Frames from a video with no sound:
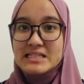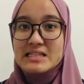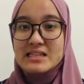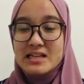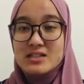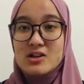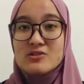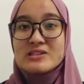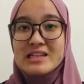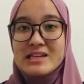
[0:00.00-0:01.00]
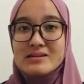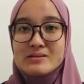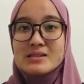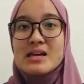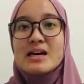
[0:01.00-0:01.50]
a test of skills,
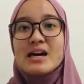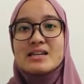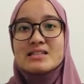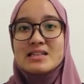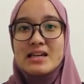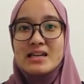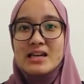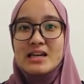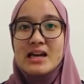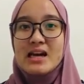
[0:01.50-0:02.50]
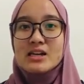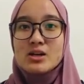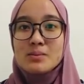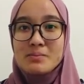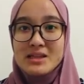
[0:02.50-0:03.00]
understanding and
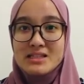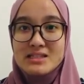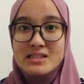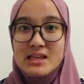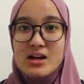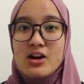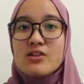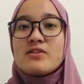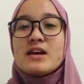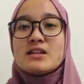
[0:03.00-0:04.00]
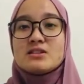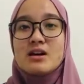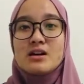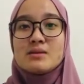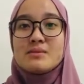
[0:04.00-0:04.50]
competency of
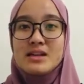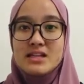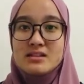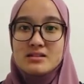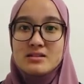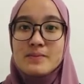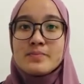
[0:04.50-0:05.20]
HR managers.